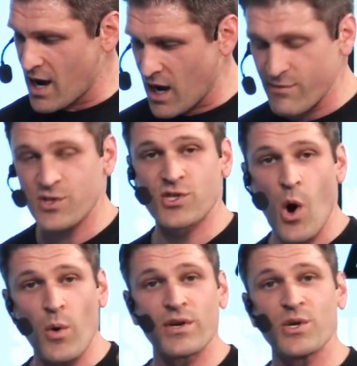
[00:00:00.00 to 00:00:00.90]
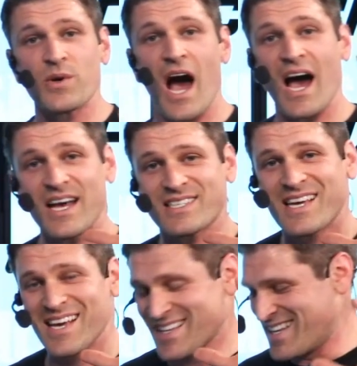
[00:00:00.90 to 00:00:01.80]
of showing you guys
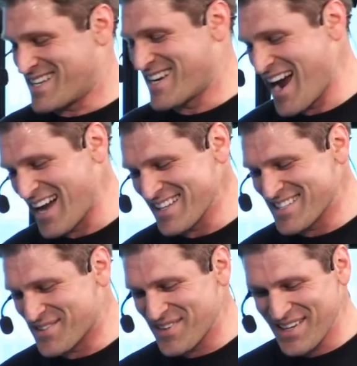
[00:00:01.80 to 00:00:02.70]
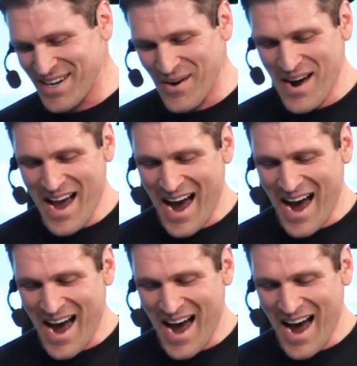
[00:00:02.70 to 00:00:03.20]
the challenge video.